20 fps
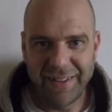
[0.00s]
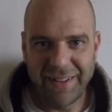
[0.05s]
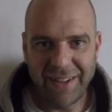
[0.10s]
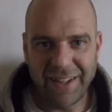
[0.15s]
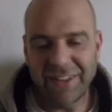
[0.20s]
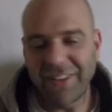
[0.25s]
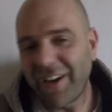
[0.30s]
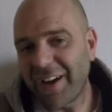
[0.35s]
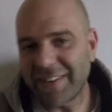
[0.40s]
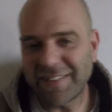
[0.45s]

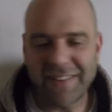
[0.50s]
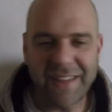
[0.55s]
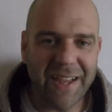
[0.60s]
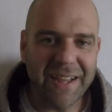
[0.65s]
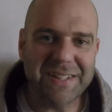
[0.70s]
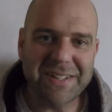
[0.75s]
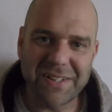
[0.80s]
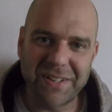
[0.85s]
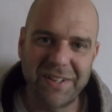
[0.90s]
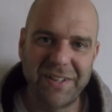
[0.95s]
Los
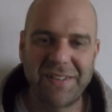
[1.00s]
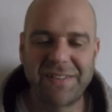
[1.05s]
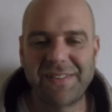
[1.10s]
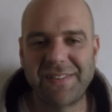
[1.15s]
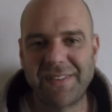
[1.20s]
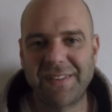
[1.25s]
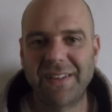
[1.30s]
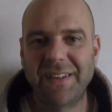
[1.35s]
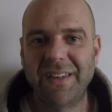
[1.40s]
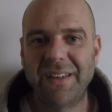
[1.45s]

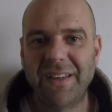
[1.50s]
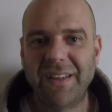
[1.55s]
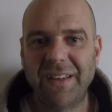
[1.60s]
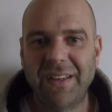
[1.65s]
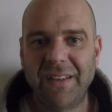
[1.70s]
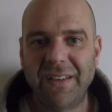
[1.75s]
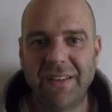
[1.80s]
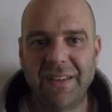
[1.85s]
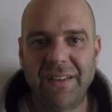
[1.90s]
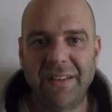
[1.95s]
Angeles,
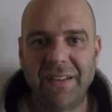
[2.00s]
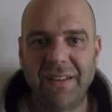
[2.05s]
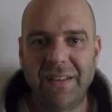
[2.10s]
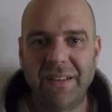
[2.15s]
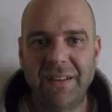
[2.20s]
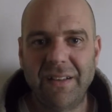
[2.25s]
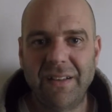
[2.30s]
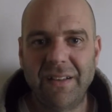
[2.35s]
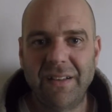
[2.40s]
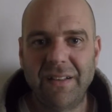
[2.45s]

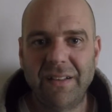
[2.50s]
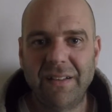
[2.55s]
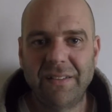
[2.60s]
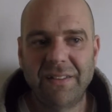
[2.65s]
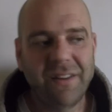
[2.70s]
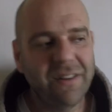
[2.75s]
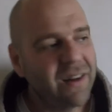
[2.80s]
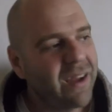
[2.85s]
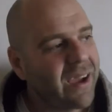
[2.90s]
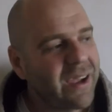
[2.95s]

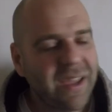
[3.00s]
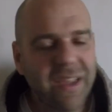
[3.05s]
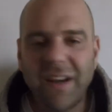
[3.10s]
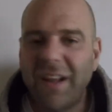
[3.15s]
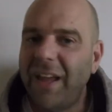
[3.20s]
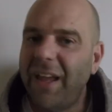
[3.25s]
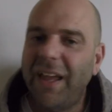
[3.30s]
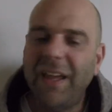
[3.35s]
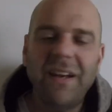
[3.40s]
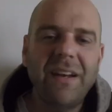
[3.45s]
they're not going
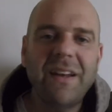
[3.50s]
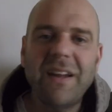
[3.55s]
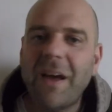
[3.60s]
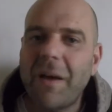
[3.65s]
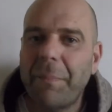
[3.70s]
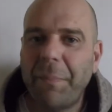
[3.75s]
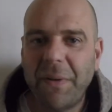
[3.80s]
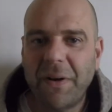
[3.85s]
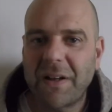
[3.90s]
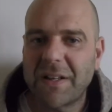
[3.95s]
to end
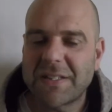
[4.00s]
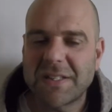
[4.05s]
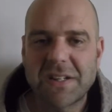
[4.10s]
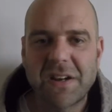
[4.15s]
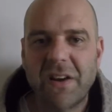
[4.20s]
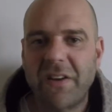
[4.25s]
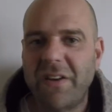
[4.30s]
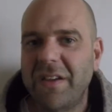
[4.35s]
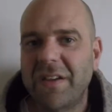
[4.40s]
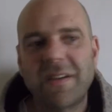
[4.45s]
up in
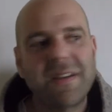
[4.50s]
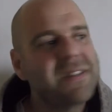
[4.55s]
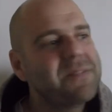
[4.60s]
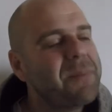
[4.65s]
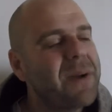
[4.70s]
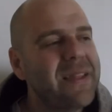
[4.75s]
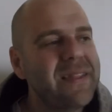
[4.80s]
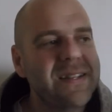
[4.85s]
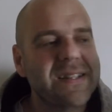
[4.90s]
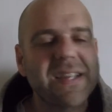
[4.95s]
Australia, because
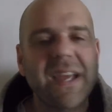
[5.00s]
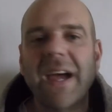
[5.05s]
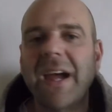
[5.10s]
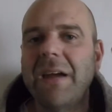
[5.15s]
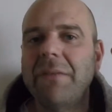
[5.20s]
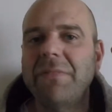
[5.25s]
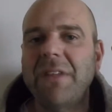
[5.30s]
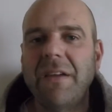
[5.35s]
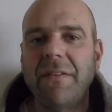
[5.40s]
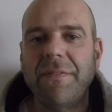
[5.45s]
by the
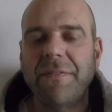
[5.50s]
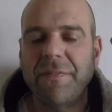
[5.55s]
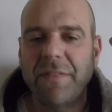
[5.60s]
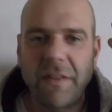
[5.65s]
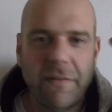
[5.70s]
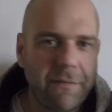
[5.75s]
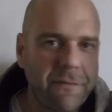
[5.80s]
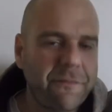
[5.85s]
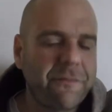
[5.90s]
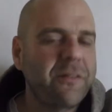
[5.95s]
time
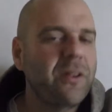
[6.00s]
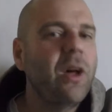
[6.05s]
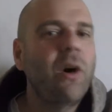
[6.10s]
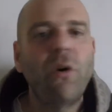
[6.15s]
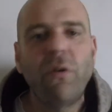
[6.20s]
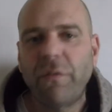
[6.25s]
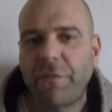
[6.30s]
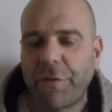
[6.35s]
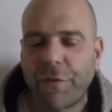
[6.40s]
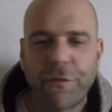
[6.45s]
they've
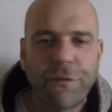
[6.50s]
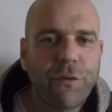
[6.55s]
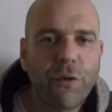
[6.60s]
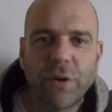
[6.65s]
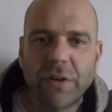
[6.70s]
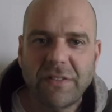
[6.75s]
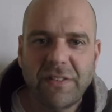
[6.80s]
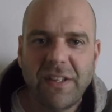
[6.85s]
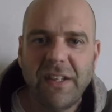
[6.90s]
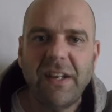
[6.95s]
flown for
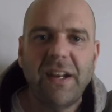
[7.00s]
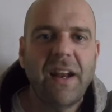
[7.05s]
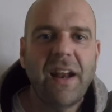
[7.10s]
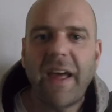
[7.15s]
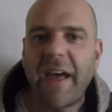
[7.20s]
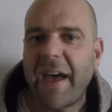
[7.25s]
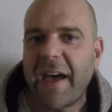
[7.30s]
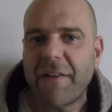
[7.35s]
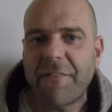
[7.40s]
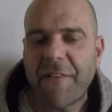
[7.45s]
14 and a
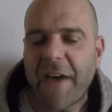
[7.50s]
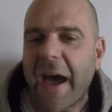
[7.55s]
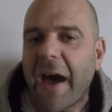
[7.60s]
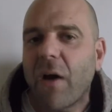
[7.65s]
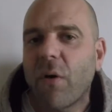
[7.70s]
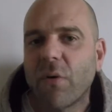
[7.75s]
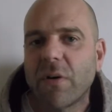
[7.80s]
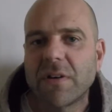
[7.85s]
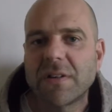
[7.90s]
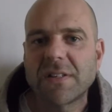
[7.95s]
half
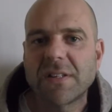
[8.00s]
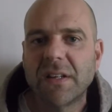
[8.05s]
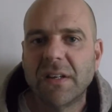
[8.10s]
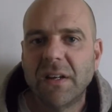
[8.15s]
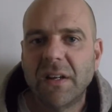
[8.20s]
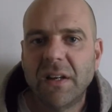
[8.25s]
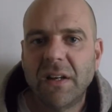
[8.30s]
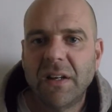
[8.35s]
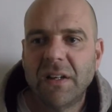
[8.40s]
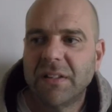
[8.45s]
hours,
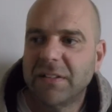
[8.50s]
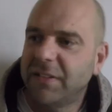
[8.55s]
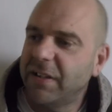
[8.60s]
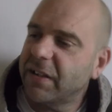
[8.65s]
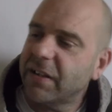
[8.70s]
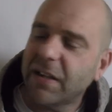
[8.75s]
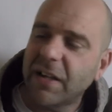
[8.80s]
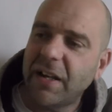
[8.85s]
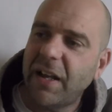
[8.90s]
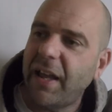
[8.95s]

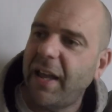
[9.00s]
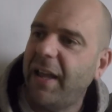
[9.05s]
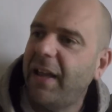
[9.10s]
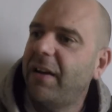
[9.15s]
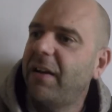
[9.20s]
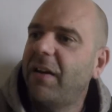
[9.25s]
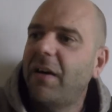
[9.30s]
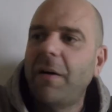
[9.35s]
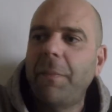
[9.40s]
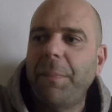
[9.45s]
they're going to
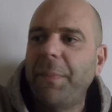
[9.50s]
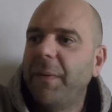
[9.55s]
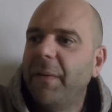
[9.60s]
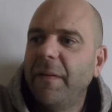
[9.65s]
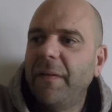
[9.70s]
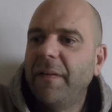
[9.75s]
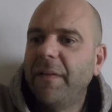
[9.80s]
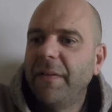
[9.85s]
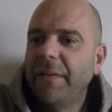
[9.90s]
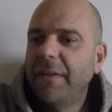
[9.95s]
end up
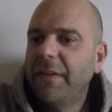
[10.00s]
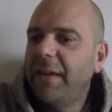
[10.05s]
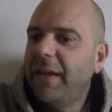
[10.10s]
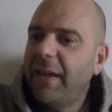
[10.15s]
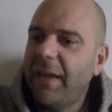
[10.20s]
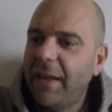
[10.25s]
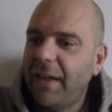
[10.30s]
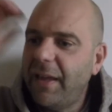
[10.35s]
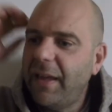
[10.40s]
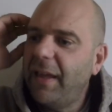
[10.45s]

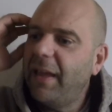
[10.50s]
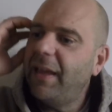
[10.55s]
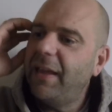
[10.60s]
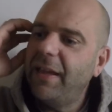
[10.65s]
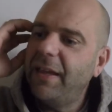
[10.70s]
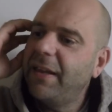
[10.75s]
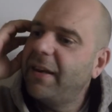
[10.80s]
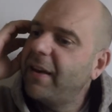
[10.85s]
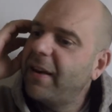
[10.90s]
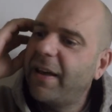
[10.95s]

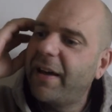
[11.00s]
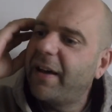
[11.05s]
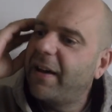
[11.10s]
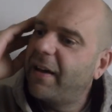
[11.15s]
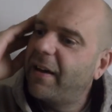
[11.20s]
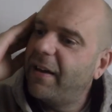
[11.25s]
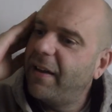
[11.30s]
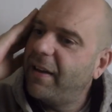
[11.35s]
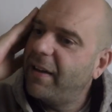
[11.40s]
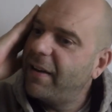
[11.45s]

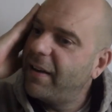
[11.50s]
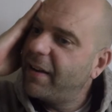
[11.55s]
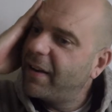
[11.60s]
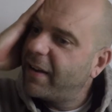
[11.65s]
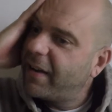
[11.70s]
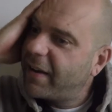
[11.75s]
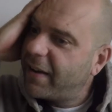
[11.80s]
in